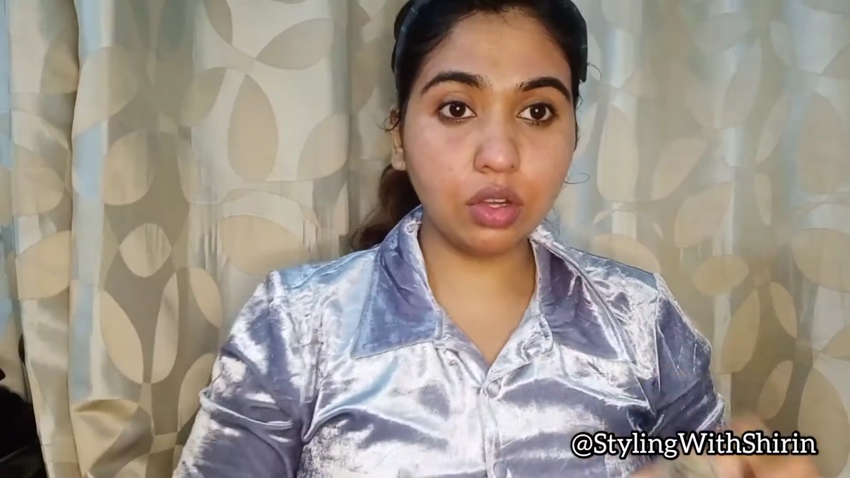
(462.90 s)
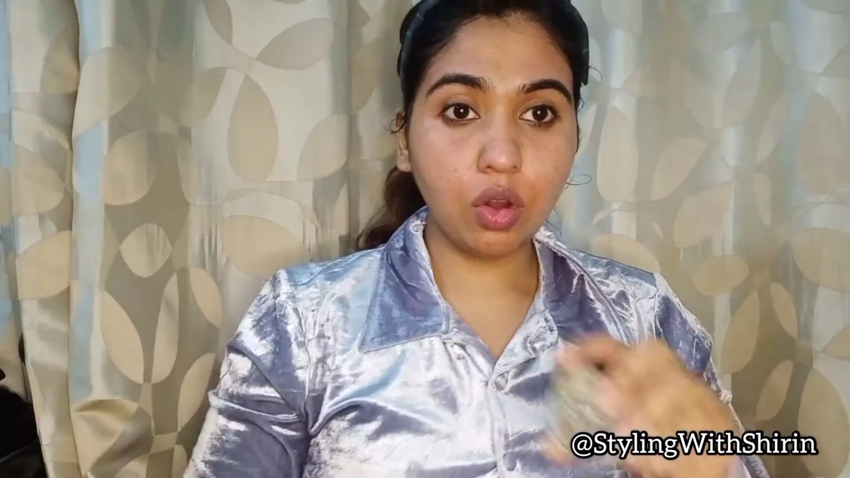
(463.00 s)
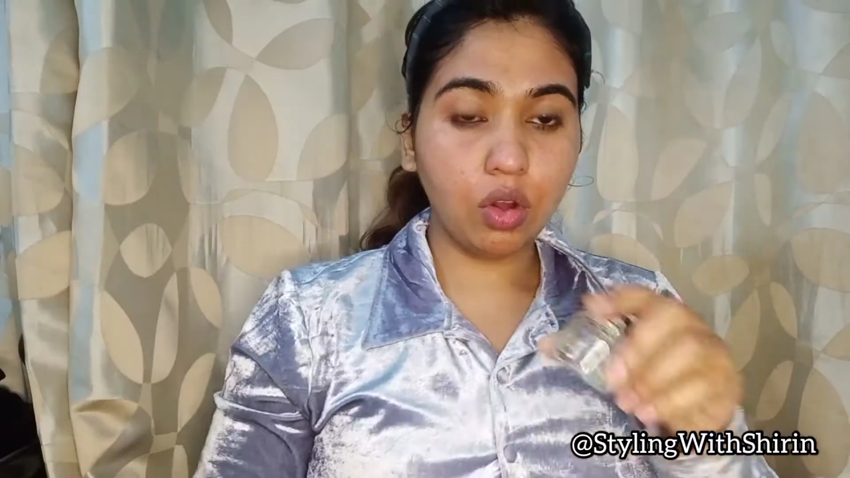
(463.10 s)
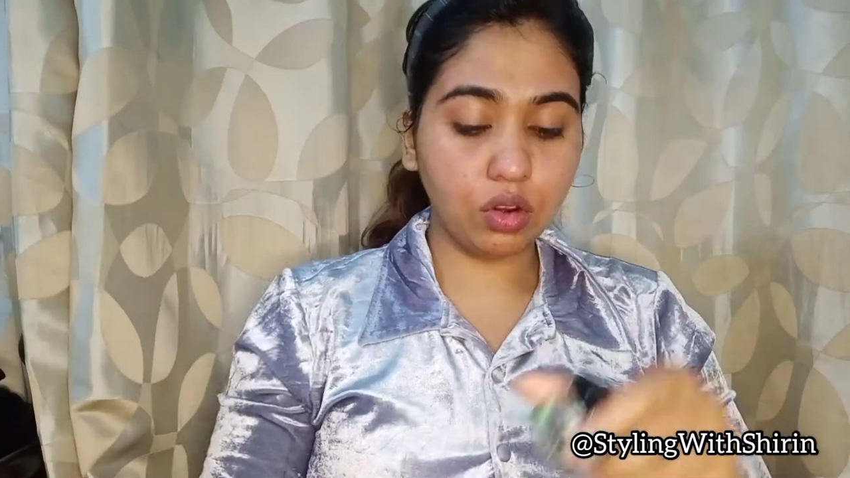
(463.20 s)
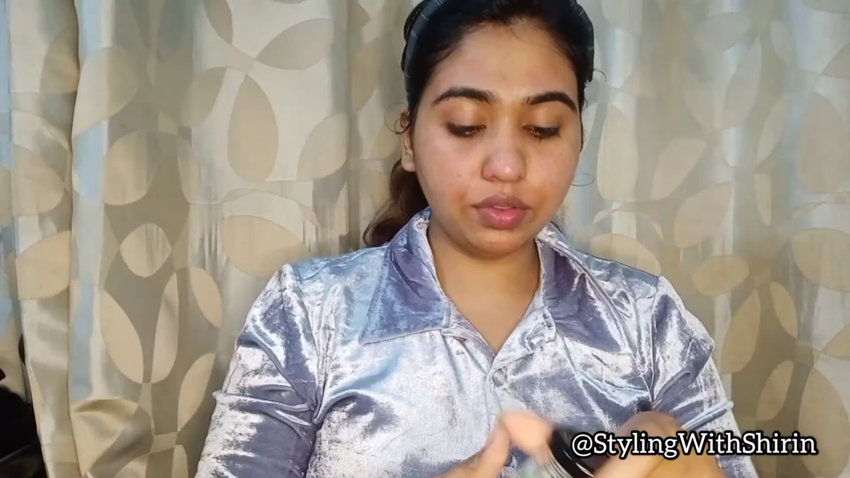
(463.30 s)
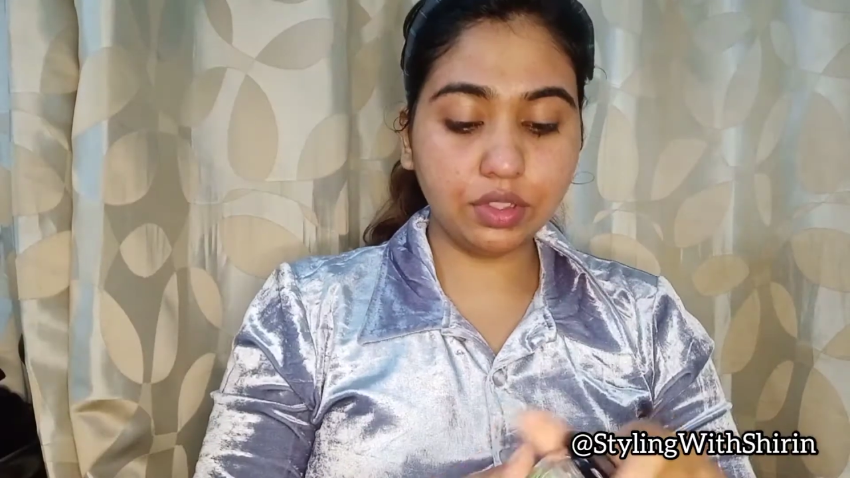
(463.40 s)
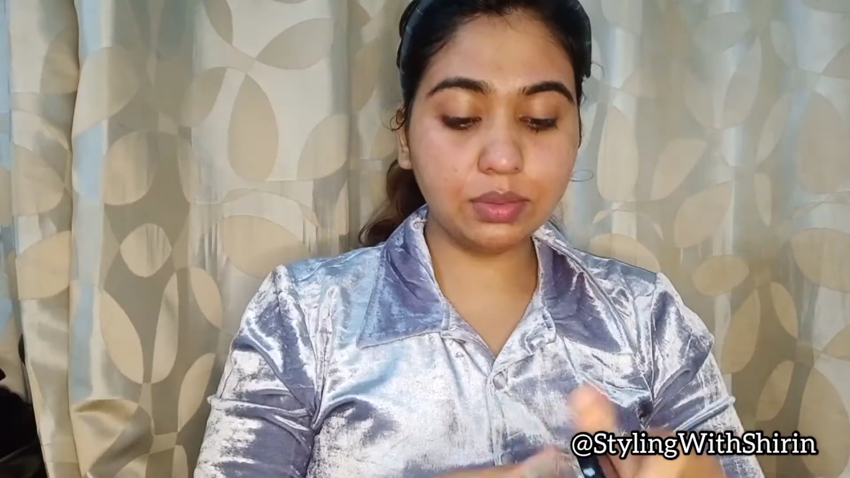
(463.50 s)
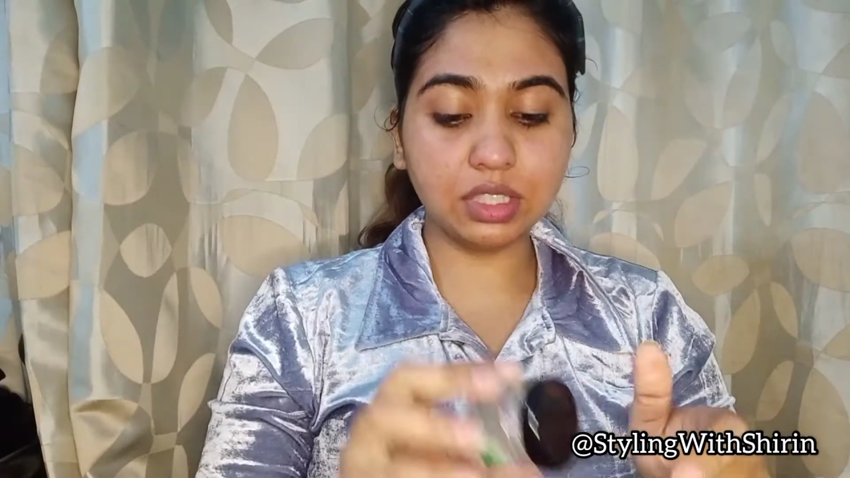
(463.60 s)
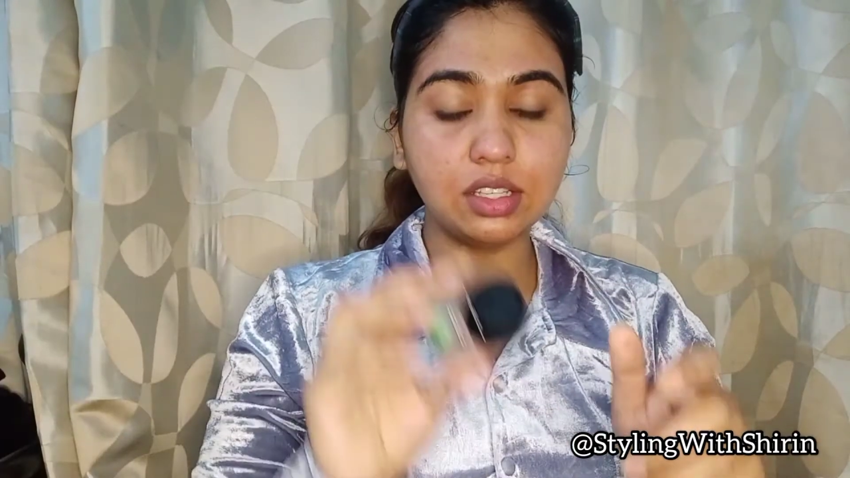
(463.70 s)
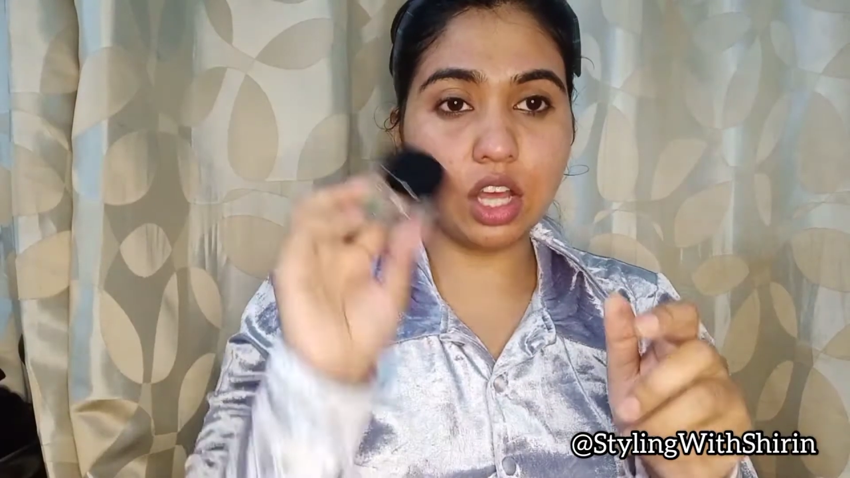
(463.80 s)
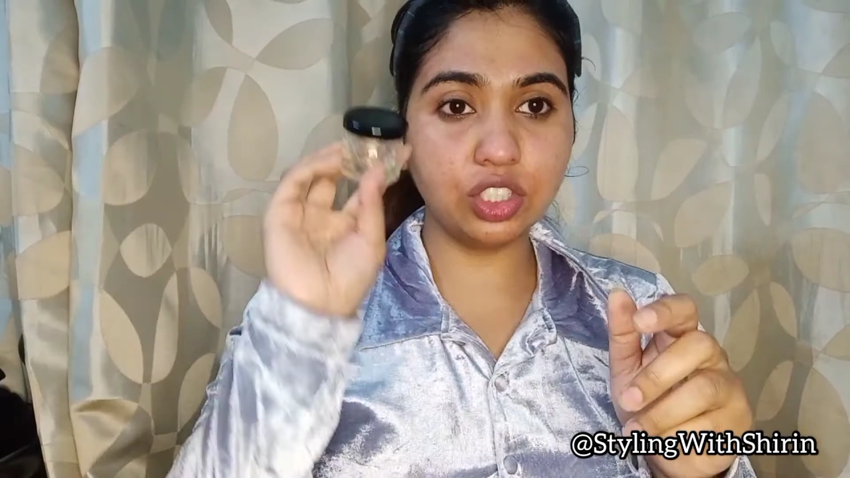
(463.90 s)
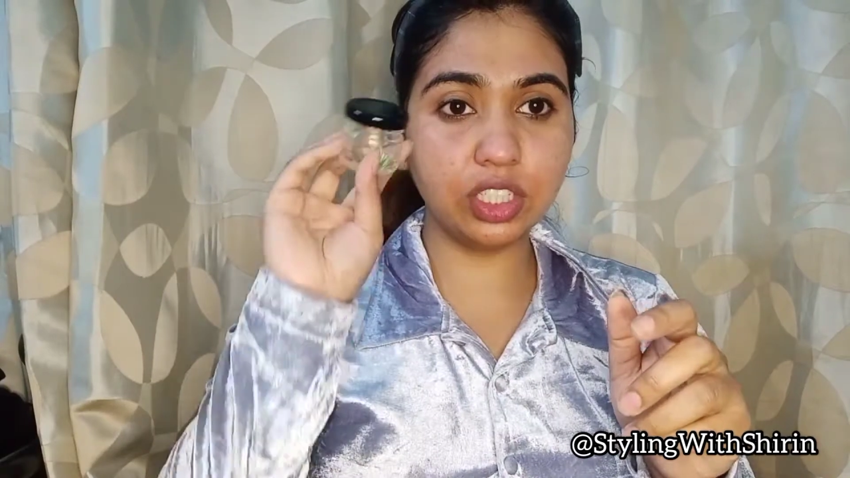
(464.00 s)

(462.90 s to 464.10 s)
all of this massage,